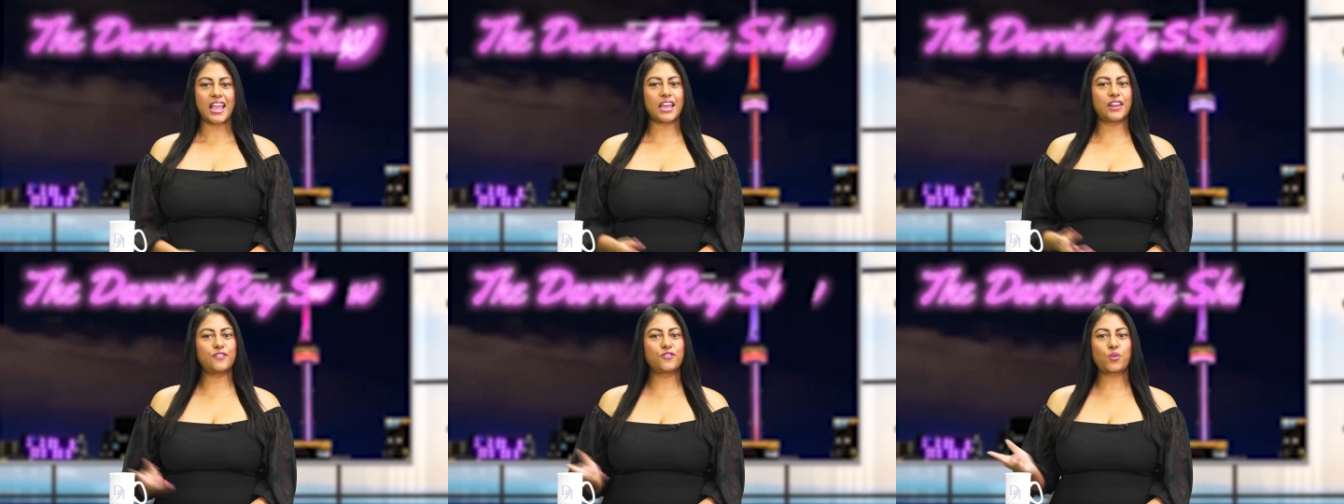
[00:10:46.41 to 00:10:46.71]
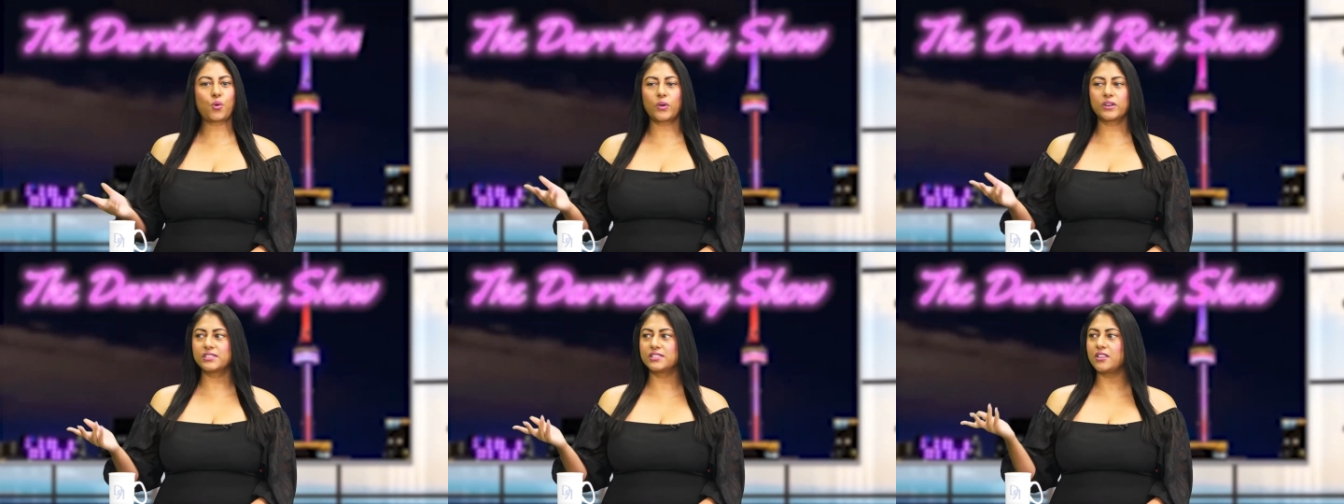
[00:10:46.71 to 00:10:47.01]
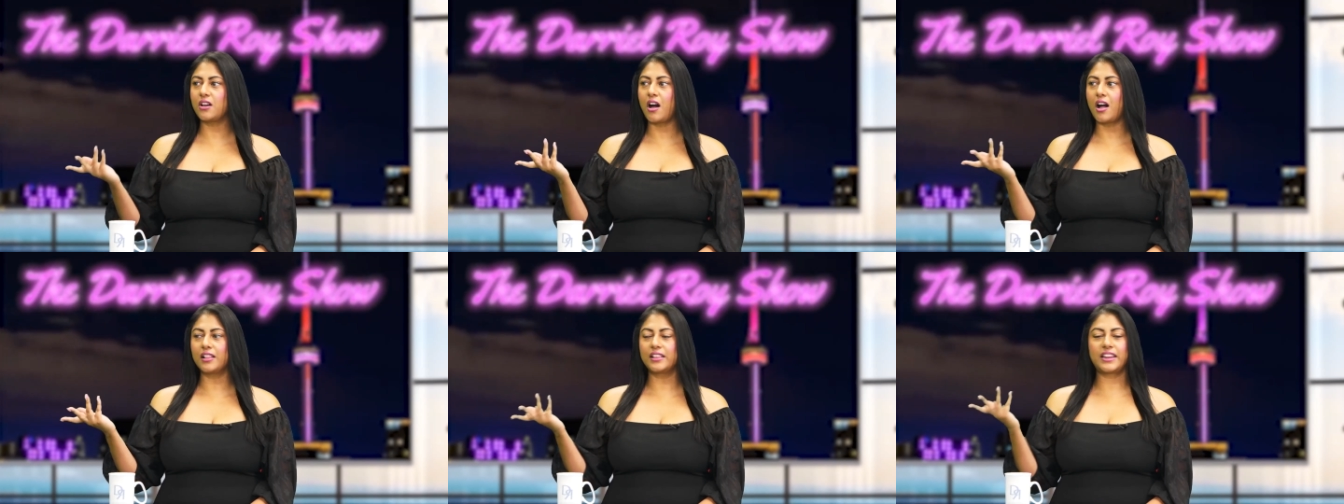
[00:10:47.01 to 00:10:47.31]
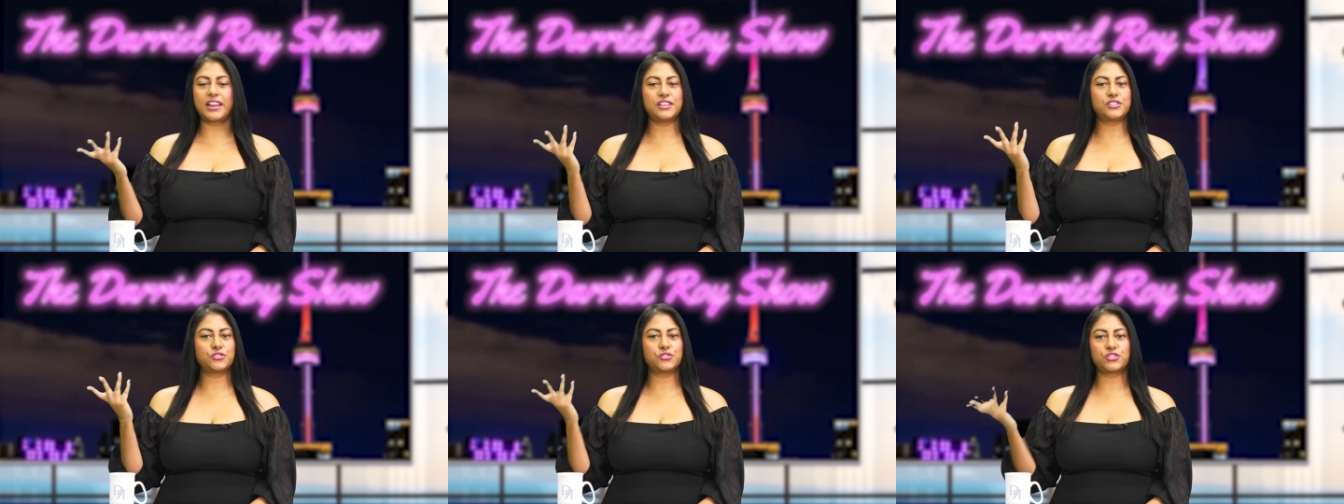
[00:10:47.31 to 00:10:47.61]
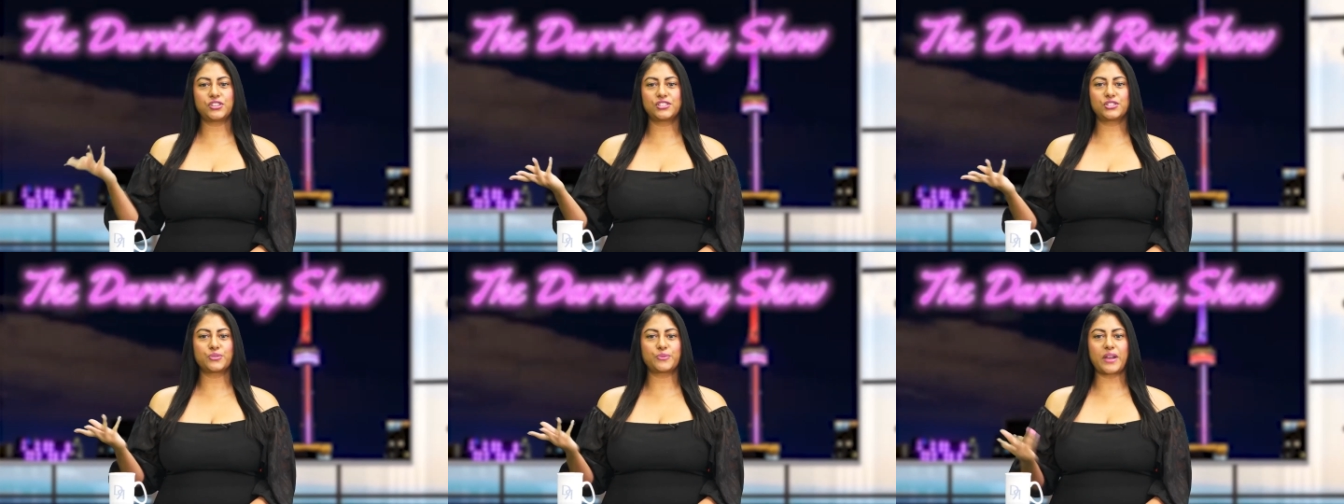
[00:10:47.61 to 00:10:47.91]
And of course, the holidays are
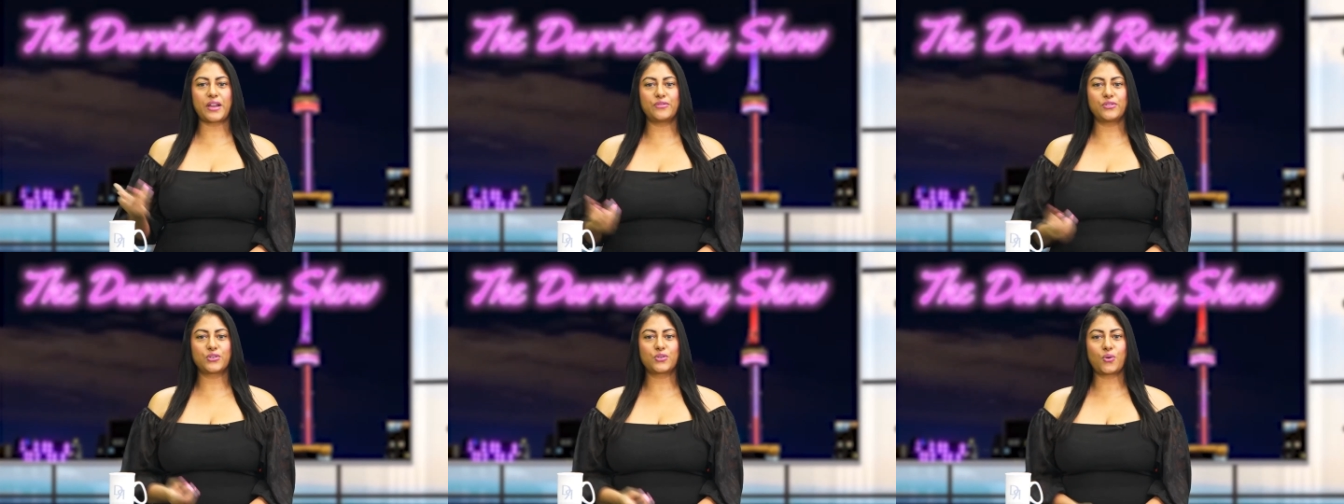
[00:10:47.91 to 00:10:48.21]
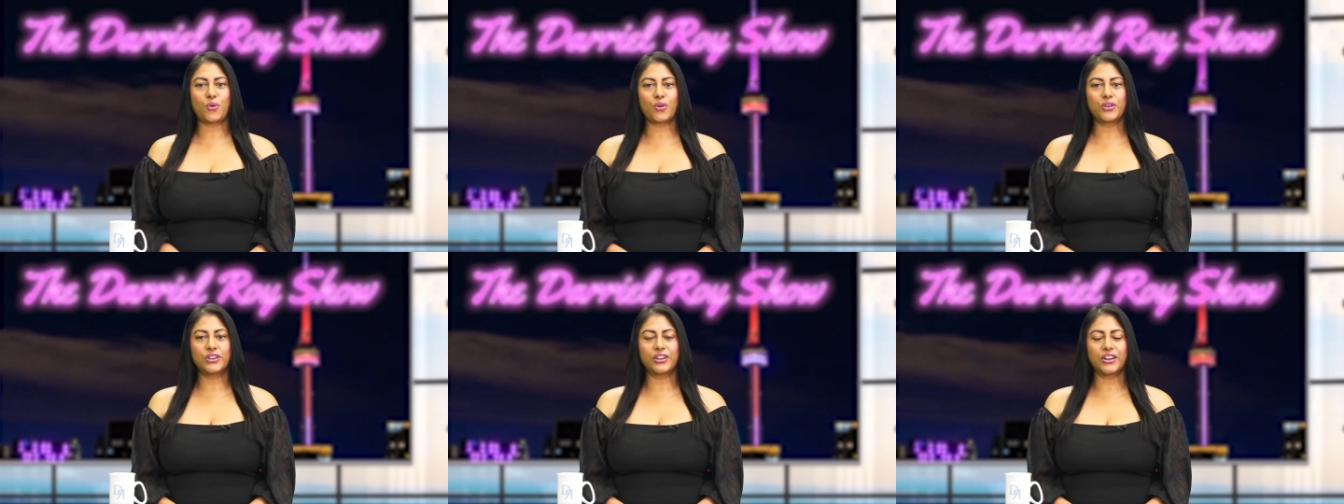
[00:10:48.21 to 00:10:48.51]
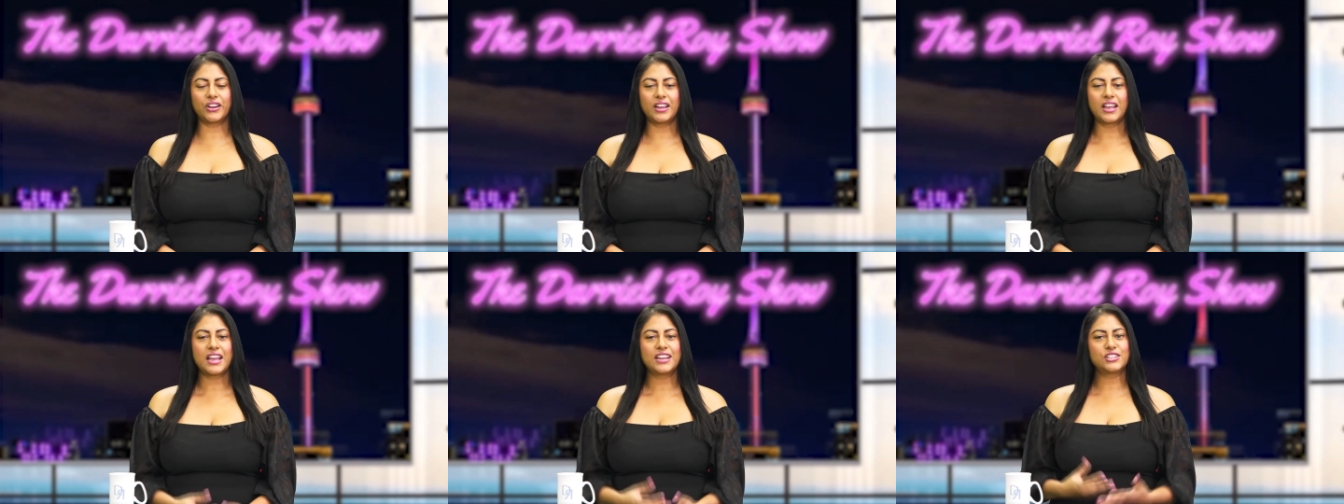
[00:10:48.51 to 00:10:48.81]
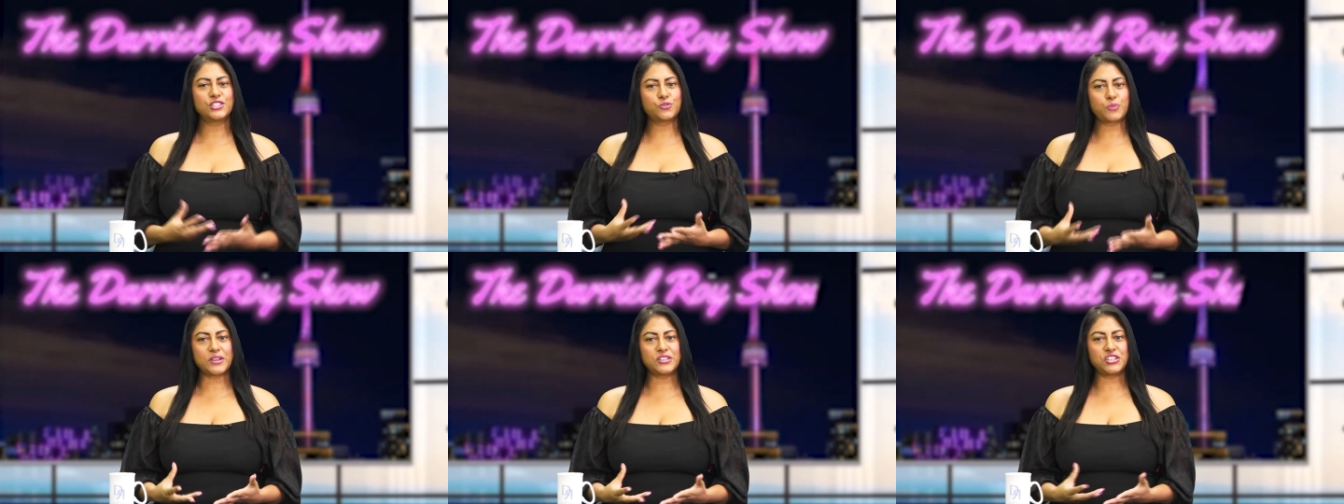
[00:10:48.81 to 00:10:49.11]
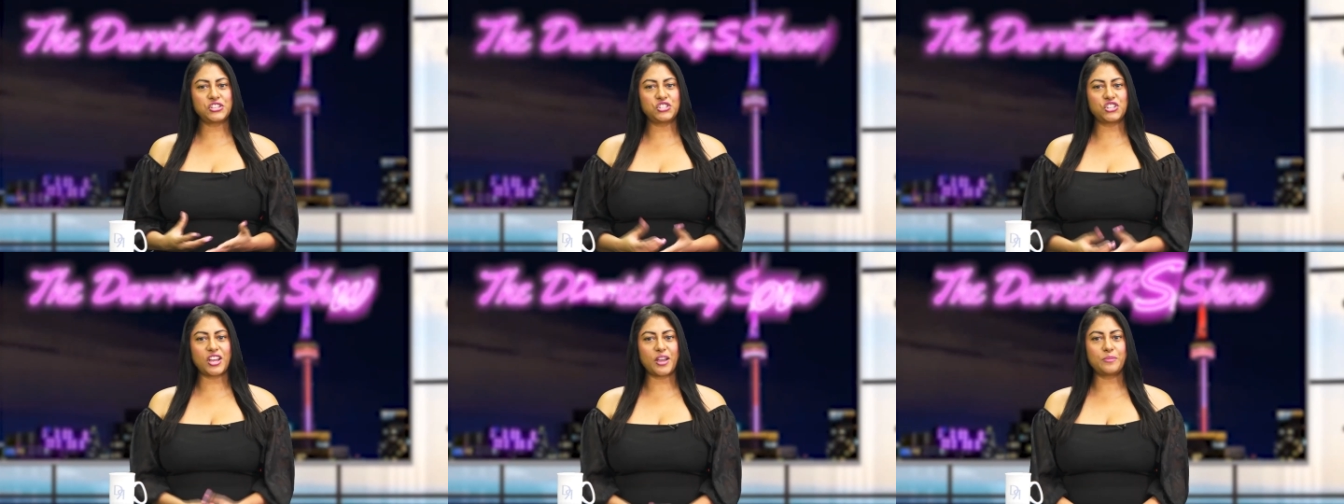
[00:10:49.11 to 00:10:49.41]
just around the corner. Does Rustic
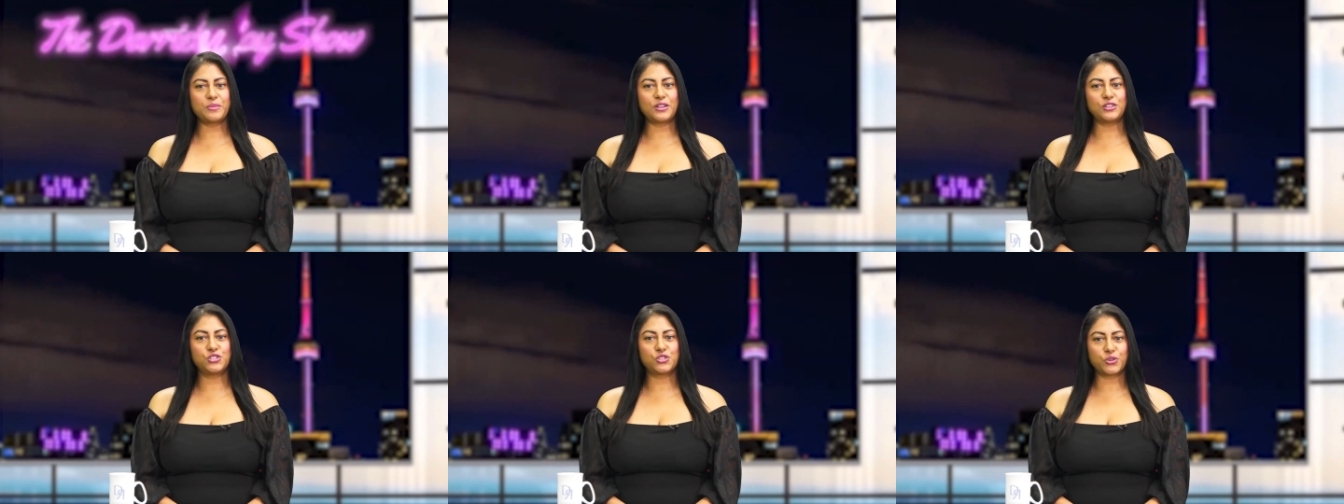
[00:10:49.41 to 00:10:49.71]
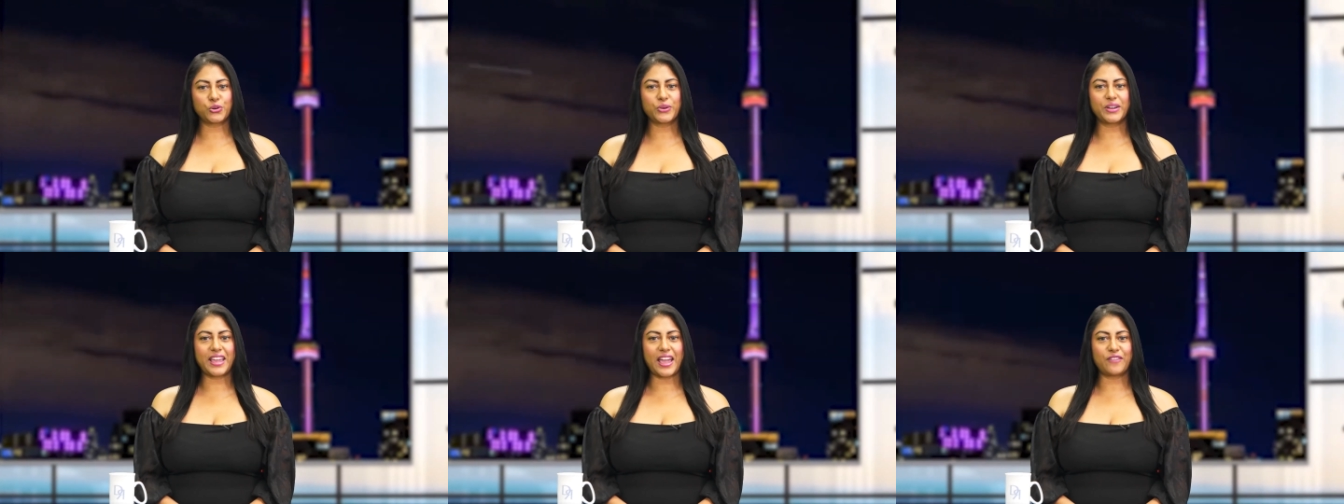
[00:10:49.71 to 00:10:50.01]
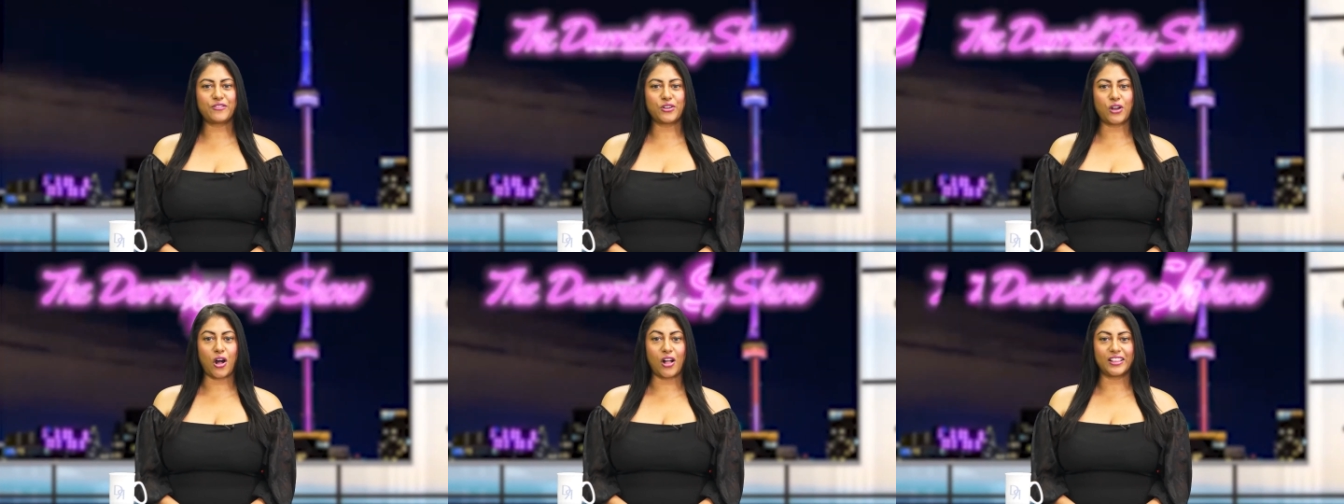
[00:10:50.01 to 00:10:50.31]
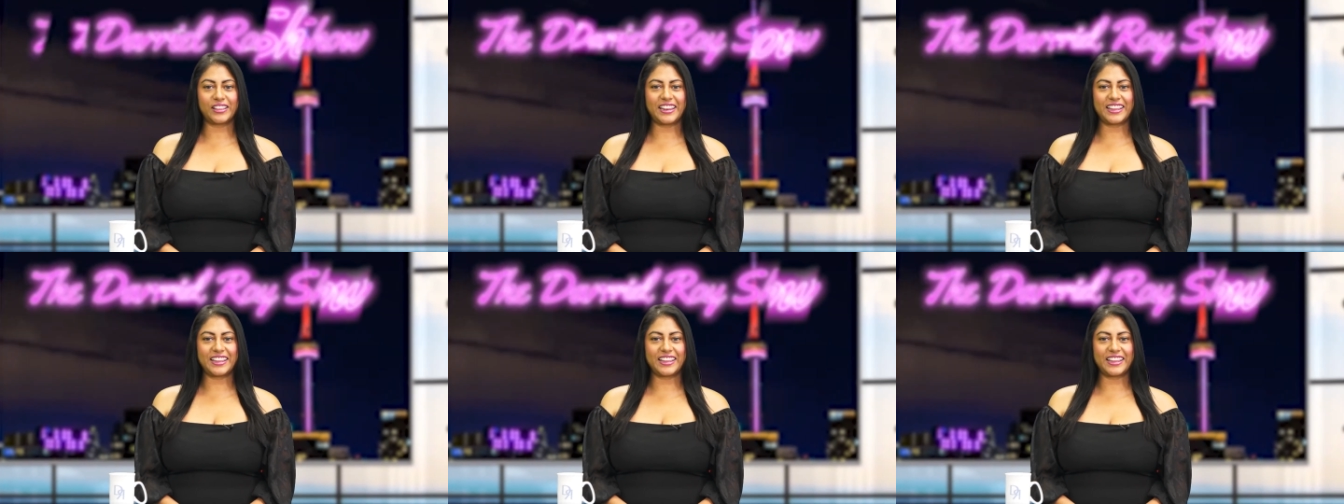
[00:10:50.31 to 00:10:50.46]
Gem Jewelry have a holiday